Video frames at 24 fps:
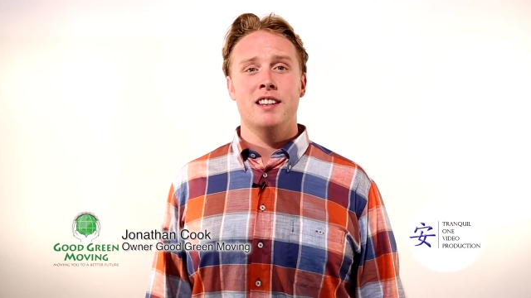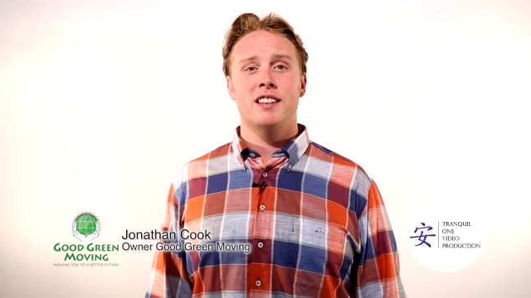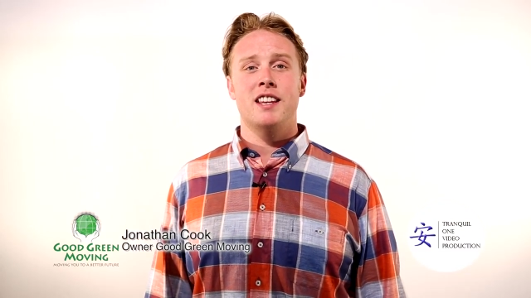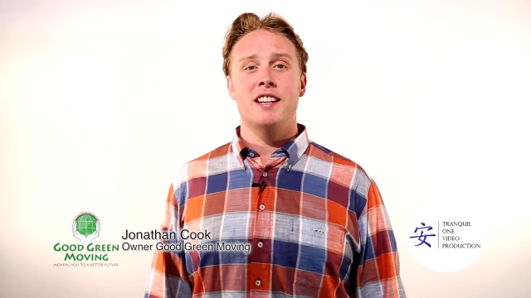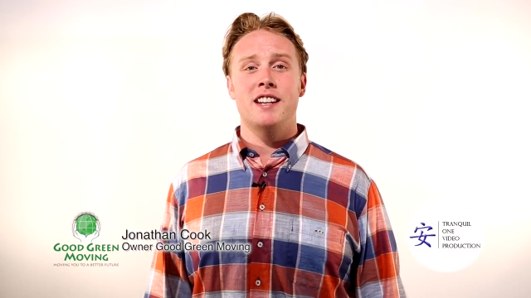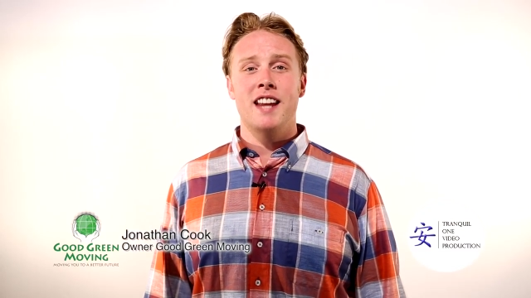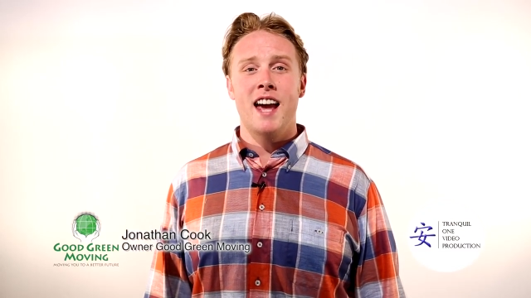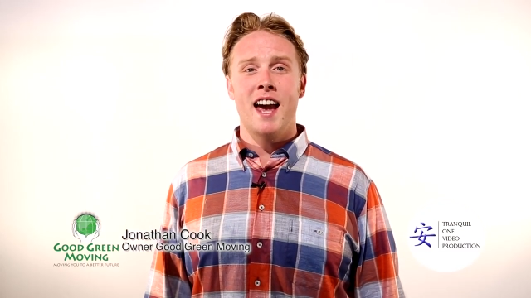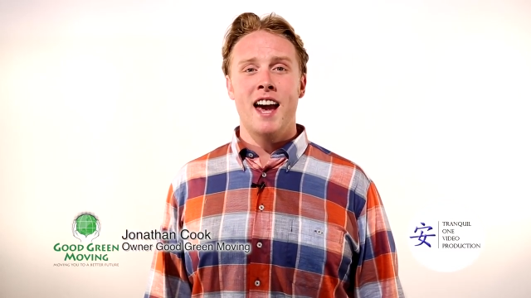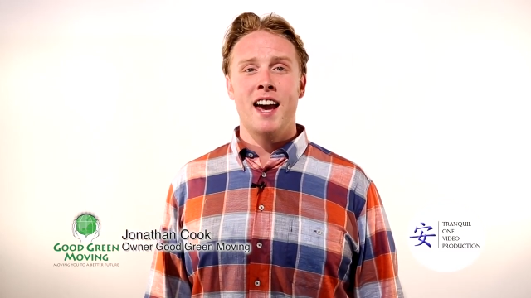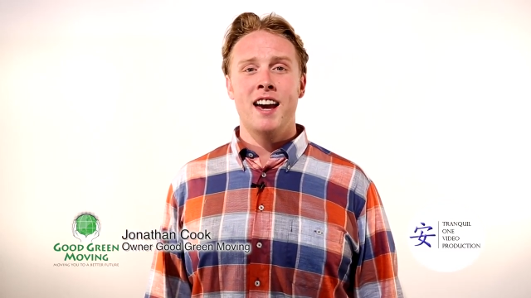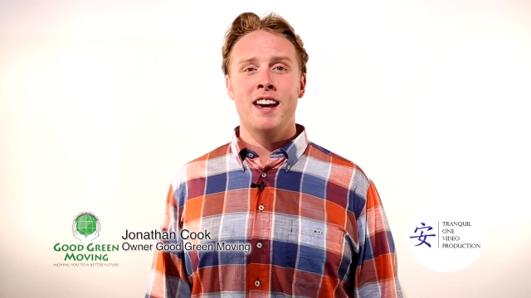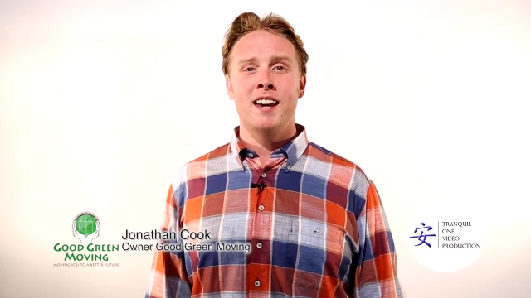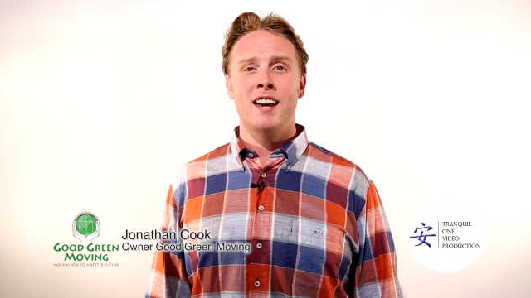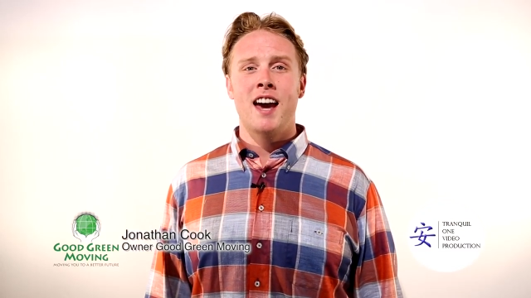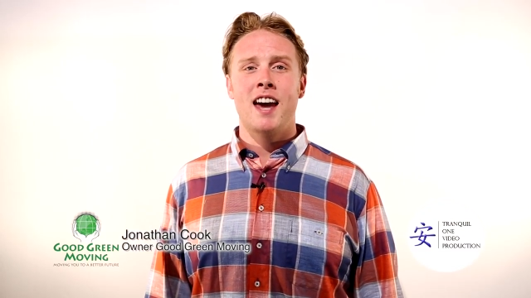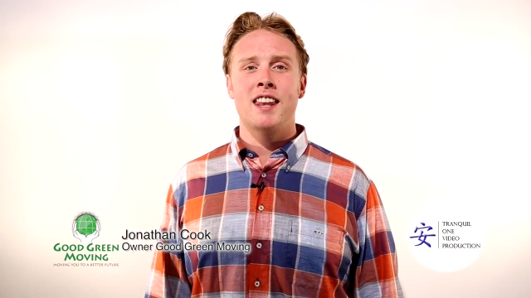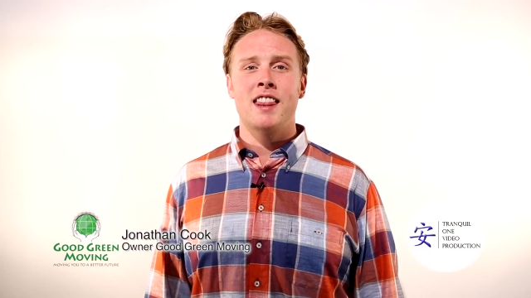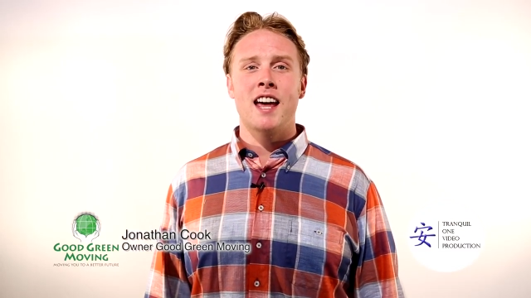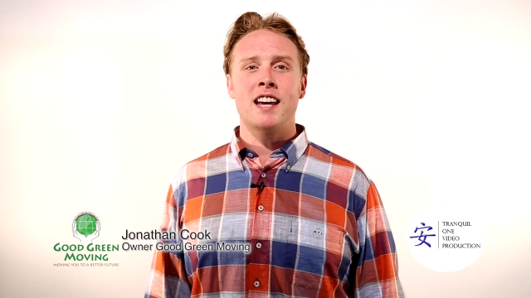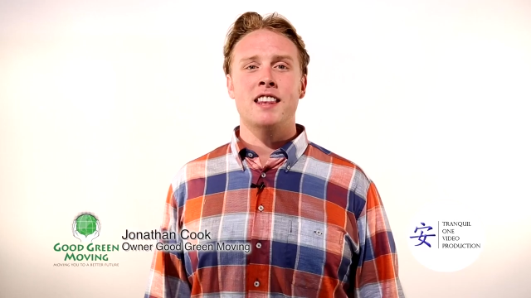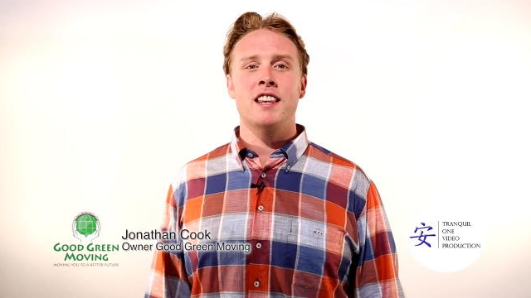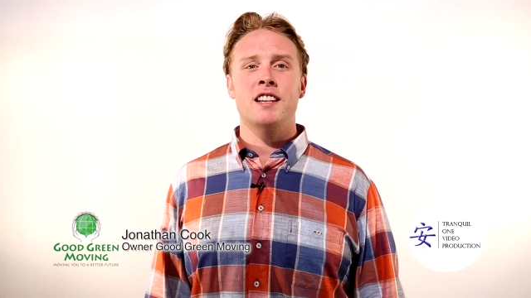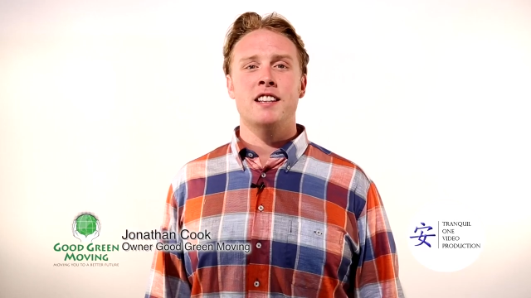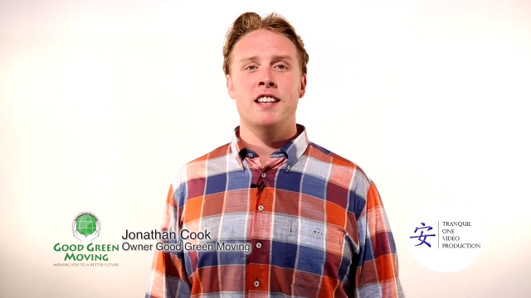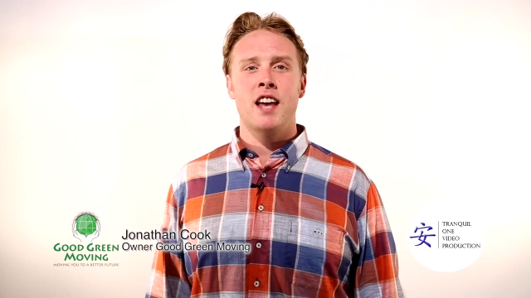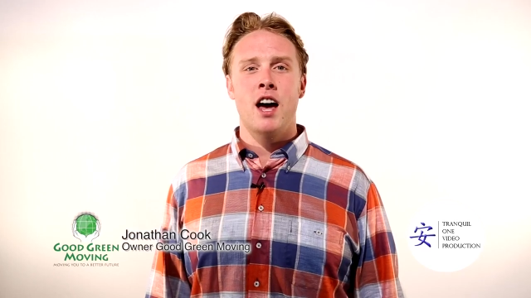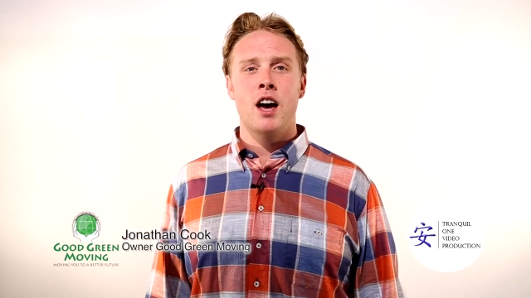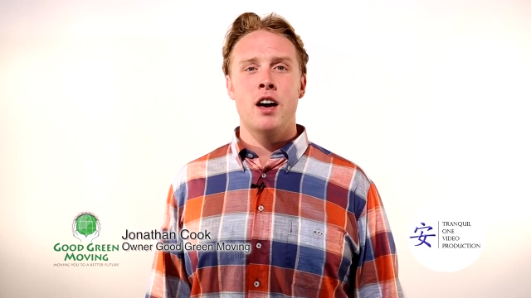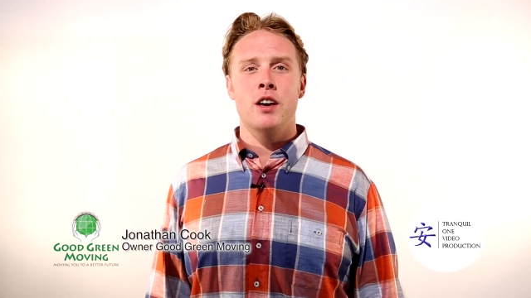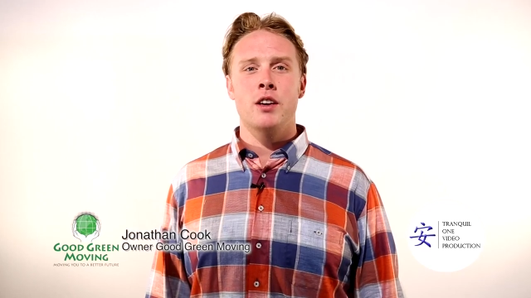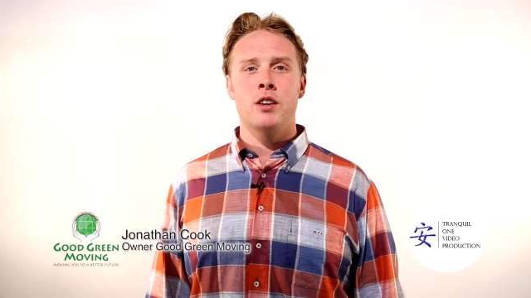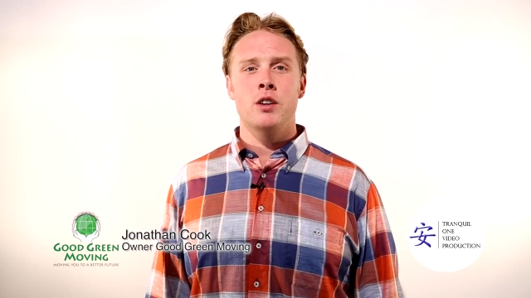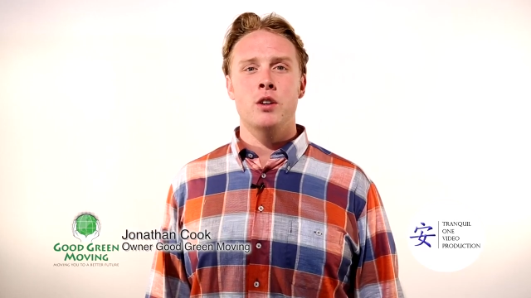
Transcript: Today, I'd like to tell